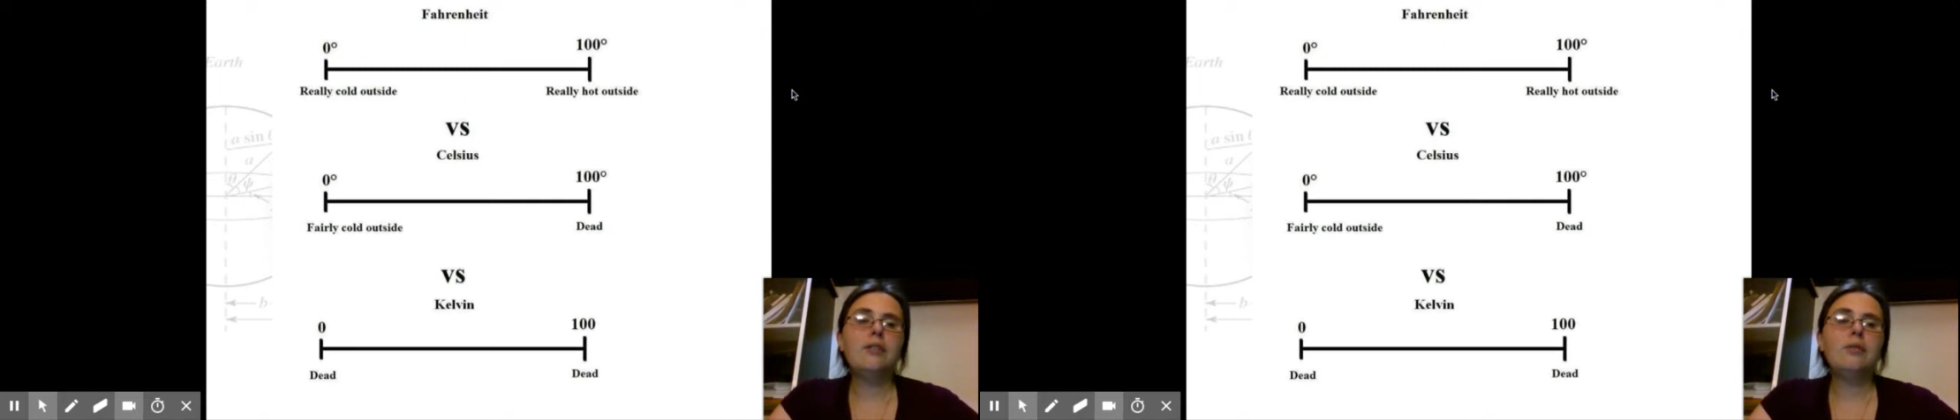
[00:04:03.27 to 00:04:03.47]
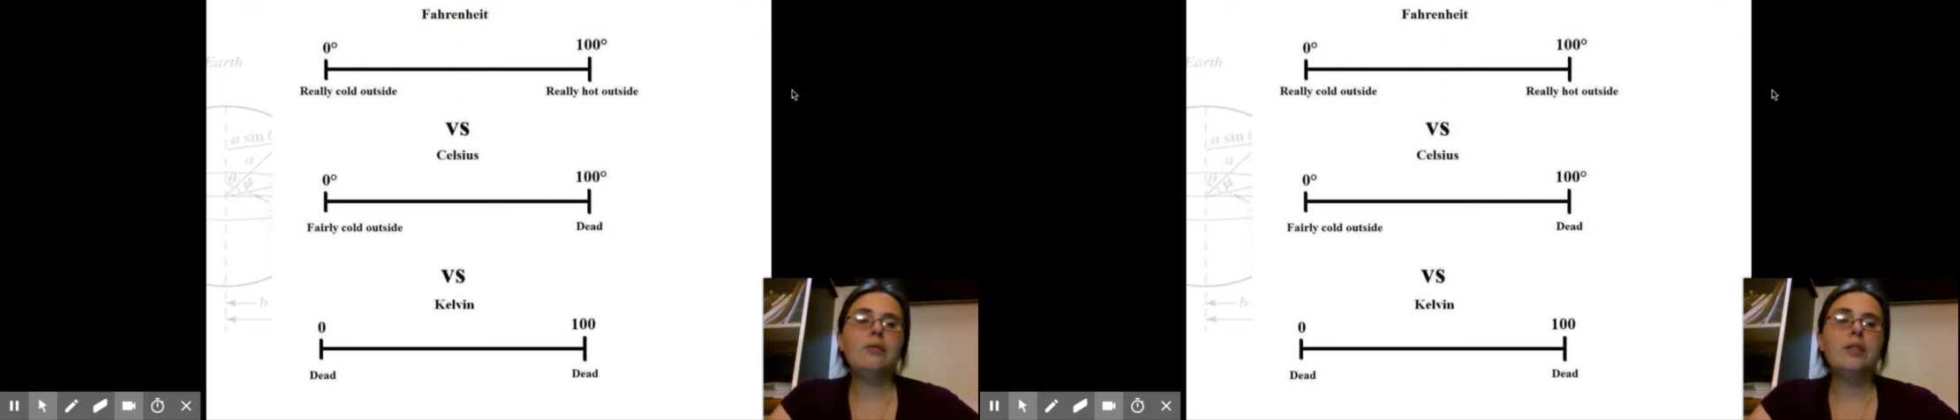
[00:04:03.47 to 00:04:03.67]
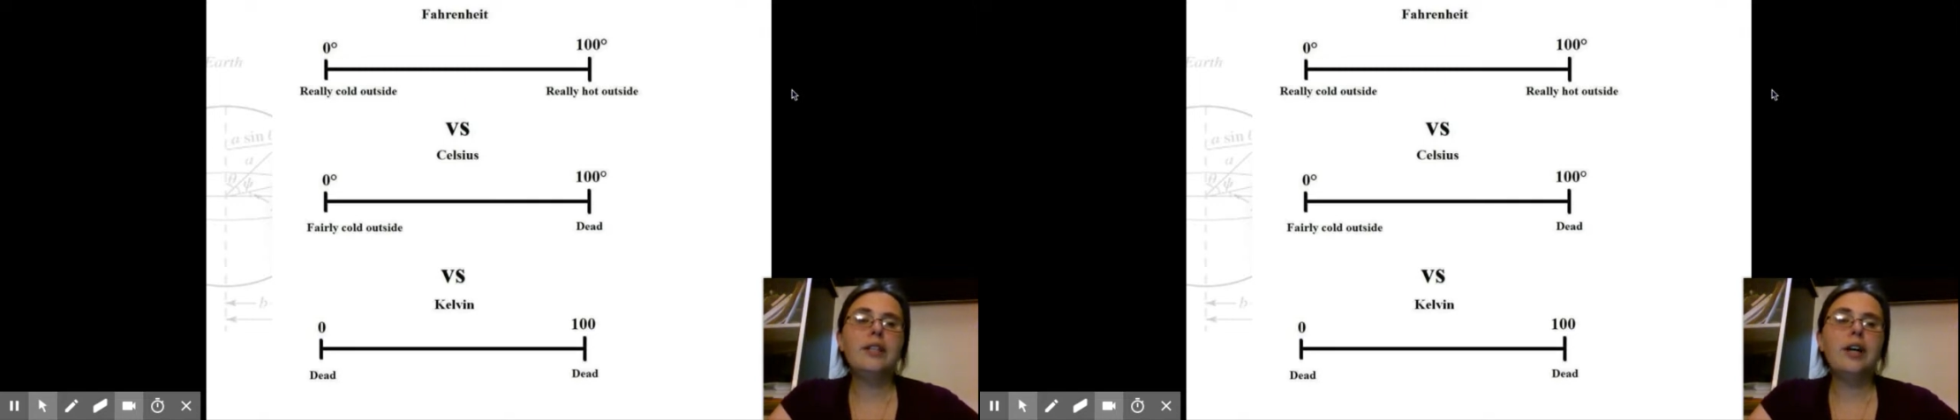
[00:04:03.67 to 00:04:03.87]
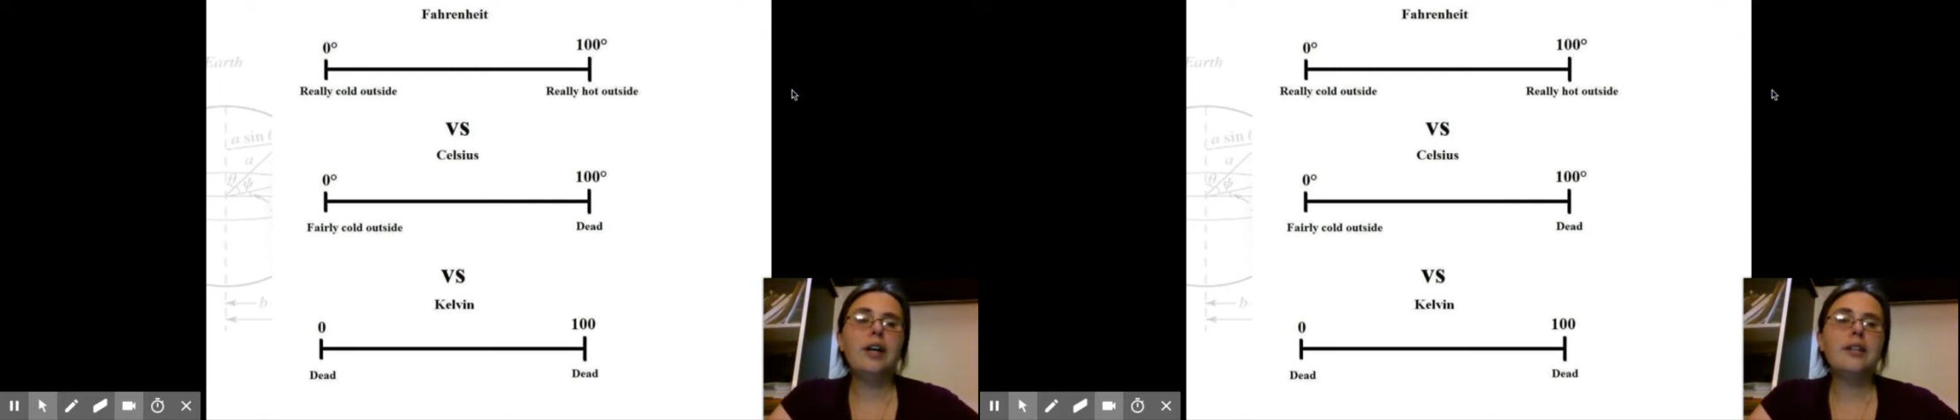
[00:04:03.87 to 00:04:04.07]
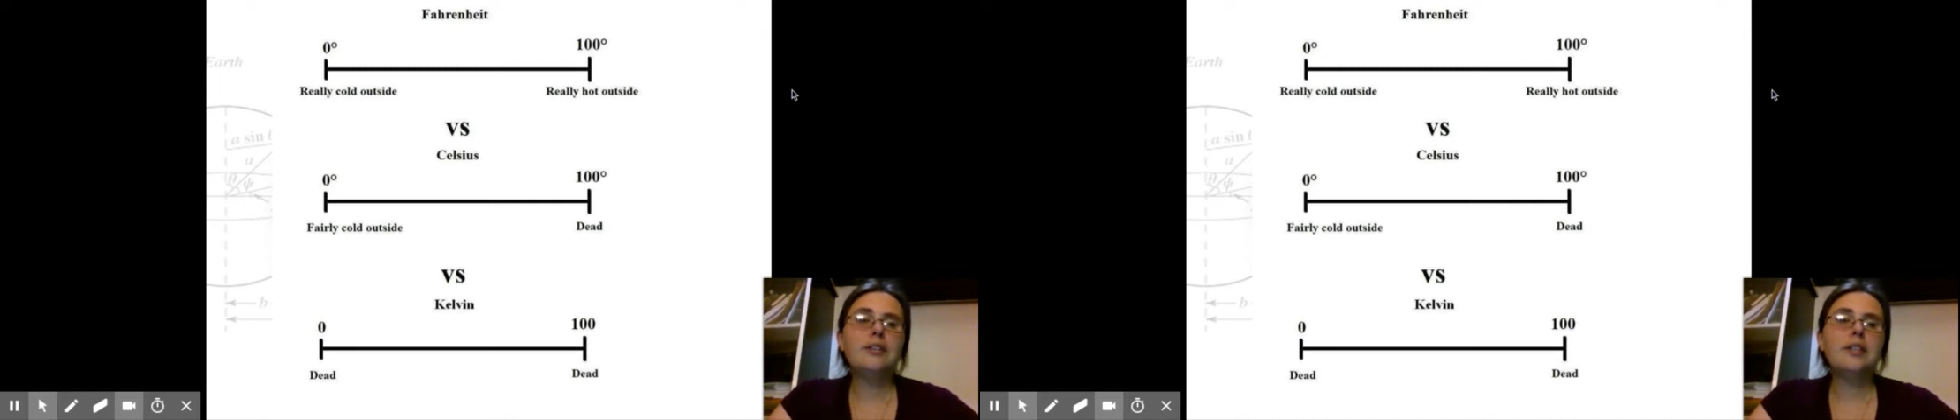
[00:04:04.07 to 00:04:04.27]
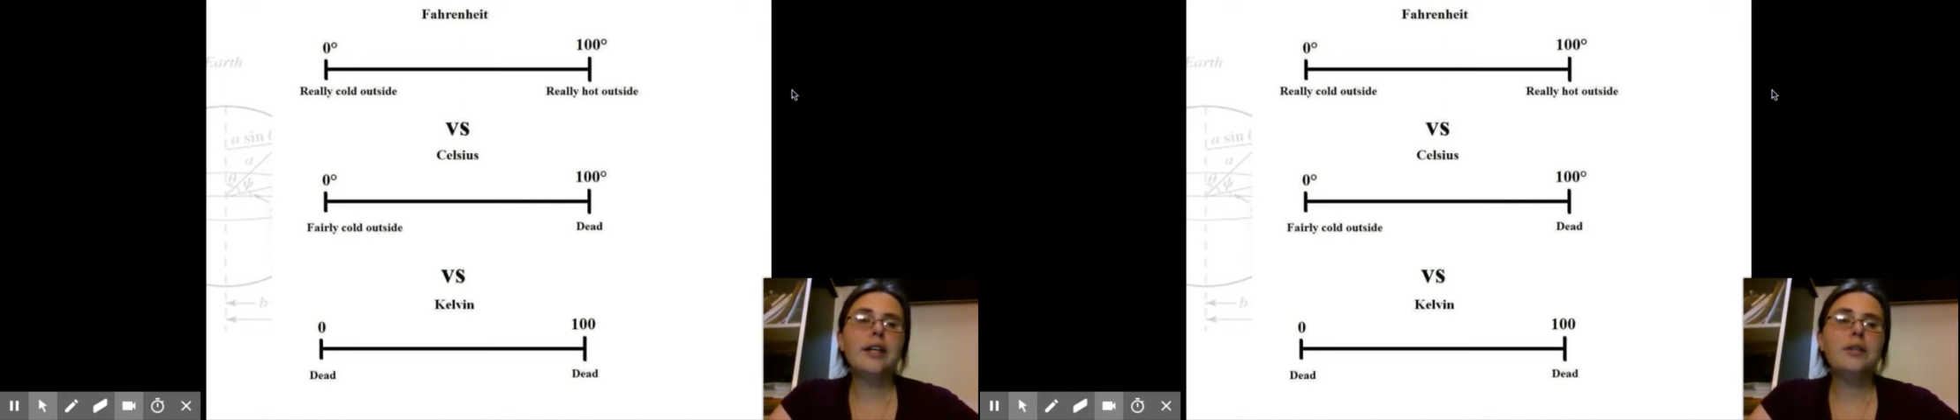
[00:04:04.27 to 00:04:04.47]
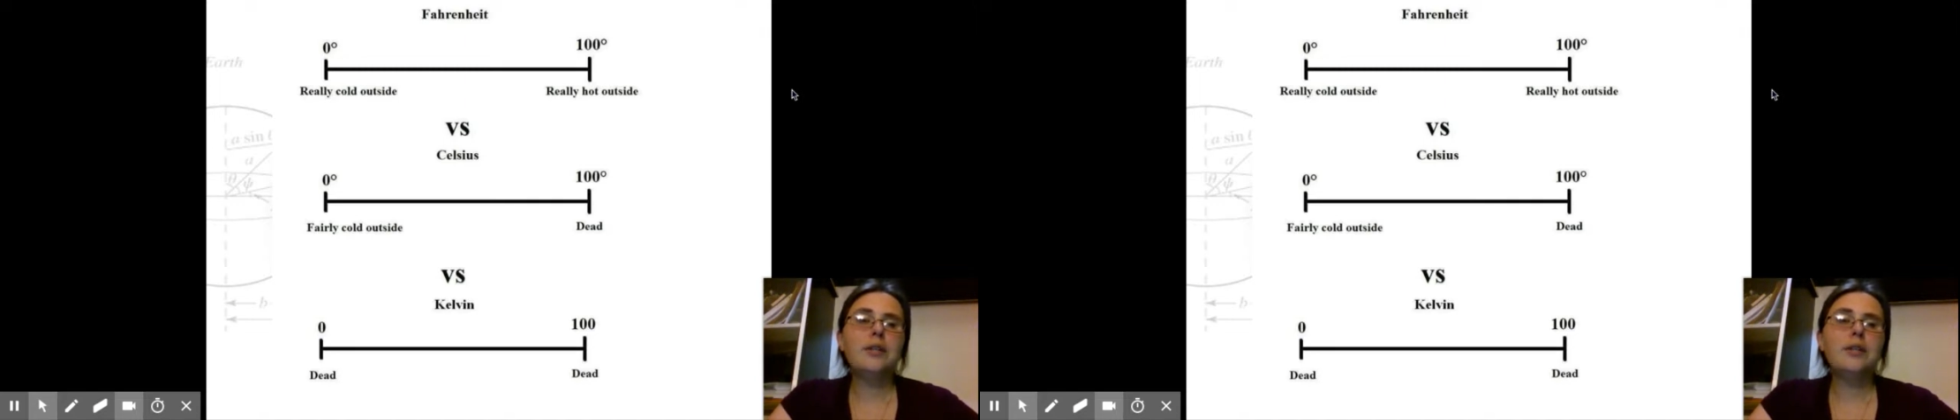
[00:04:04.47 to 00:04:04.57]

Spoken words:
really hot outside